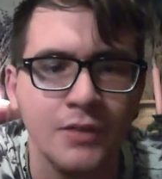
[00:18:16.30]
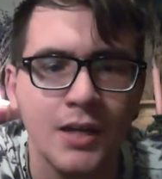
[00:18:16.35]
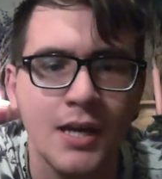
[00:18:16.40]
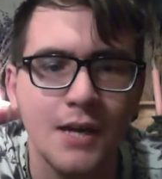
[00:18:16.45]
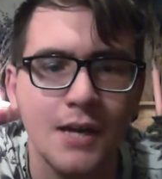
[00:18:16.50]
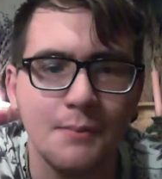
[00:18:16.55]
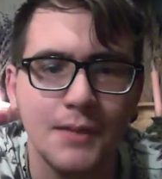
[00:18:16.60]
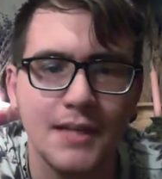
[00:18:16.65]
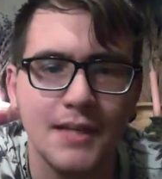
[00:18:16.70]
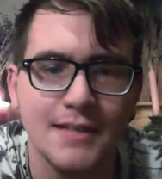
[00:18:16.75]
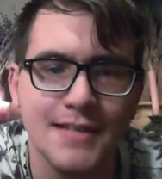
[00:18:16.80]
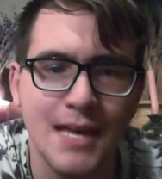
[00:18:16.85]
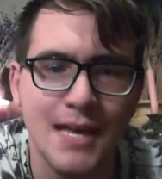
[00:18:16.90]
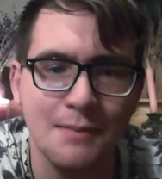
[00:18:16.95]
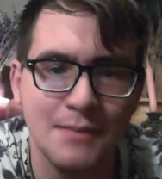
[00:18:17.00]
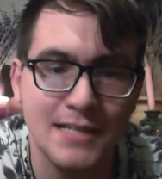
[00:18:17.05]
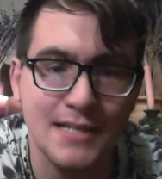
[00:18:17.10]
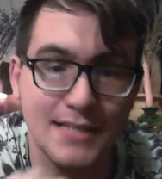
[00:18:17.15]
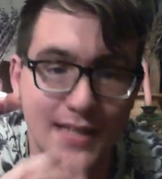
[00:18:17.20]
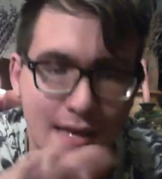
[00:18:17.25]
Because that
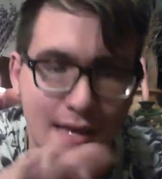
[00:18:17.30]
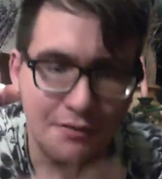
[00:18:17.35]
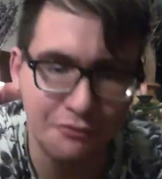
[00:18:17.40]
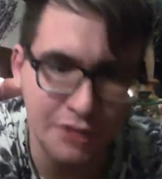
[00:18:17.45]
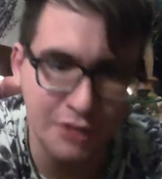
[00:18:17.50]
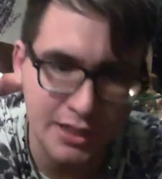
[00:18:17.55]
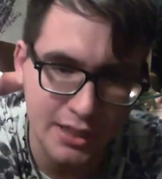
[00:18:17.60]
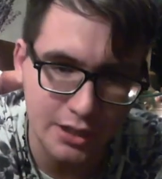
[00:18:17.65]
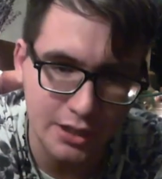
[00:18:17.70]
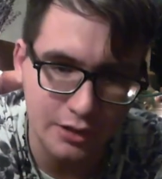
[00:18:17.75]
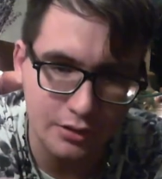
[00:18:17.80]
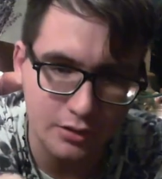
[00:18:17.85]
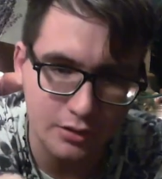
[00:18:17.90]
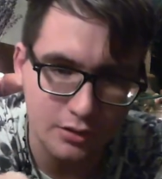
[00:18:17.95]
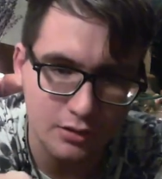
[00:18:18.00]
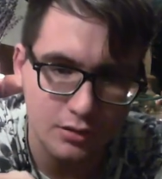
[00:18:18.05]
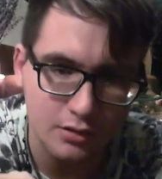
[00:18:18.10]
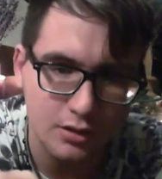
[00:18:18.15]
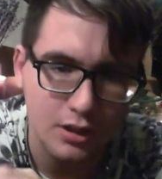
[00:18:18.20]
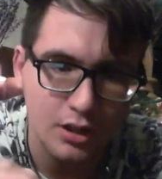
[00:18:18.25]
means every year
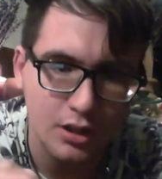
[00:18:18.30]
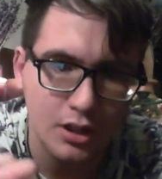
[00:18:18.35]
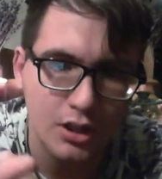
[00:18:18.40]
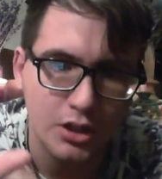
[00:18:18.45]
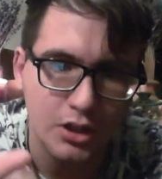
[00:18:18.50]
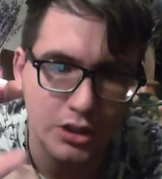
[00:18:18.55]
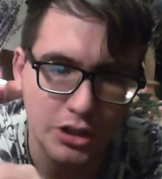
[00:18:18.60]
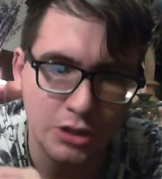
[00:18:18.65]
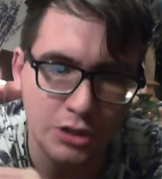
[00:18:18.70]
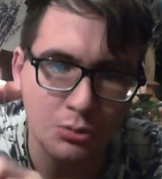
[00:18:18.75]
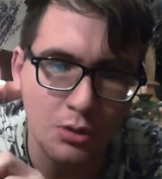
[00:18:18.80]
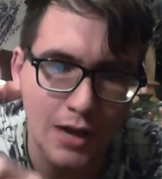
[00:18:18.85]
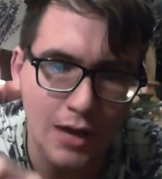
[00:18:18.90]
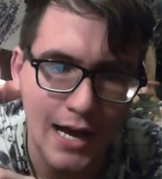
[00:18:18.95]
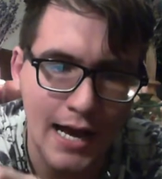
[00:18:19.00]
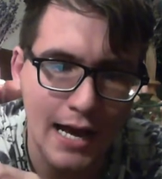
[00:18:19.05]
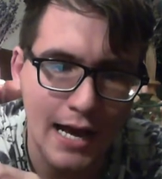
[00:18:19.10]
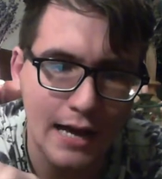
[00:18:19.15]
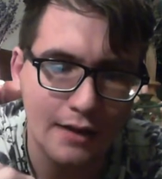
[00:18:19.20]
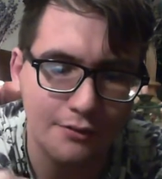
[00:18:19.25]
you will
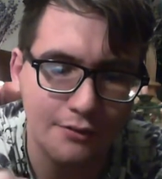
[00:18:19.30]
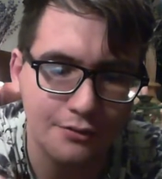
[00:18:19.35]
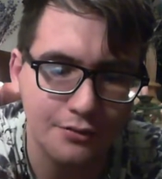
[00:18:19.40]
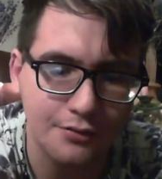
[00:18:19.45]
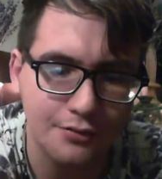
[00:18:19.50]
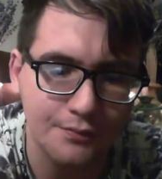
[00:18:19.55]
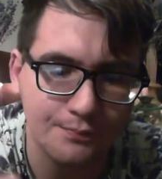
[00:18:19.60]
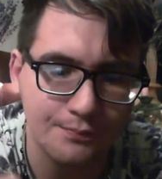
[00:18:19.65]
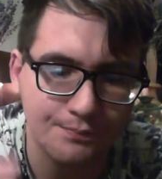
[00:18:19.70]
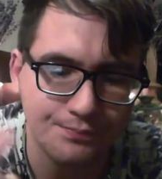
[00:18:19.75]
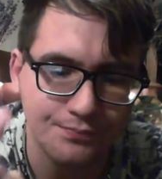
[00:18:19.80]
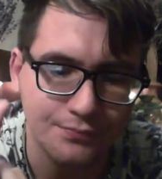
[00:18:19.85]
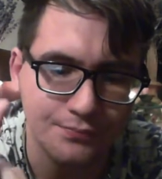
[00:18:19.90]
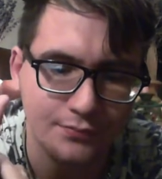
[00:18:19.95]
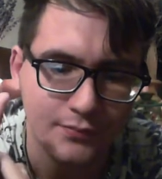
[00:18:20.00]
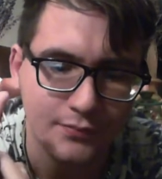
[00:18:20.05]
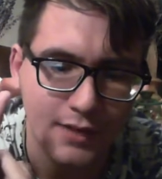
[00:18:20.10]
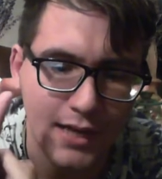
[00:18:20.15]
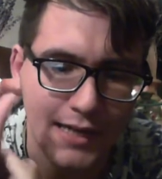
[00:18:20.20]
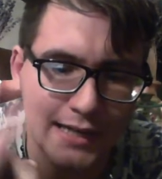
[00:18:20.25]
have
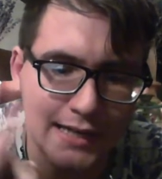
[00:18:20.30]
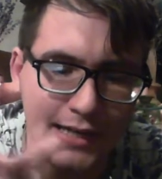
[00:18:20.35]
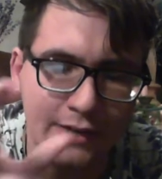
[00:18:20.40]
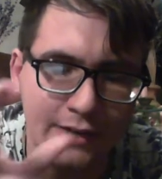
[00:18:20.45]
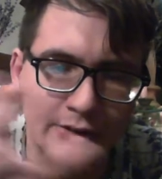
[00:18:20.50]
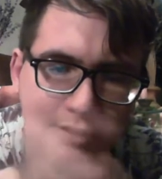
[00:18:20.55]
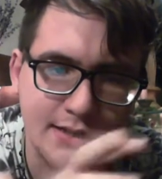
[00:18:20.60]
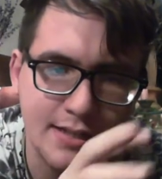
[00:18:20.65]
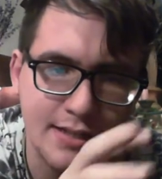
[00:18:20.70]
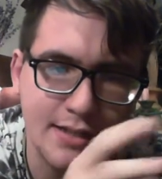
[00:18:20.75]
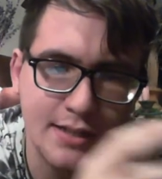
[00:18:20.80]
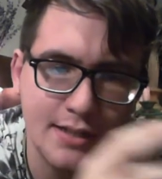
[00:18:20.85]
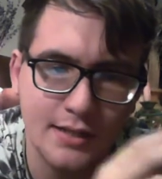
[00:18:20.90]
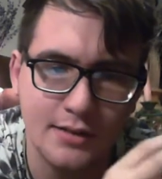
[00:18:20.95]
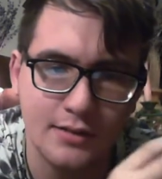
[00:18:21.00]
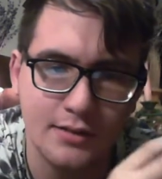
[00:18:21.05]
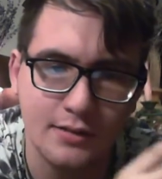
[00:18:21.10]
a guaranteed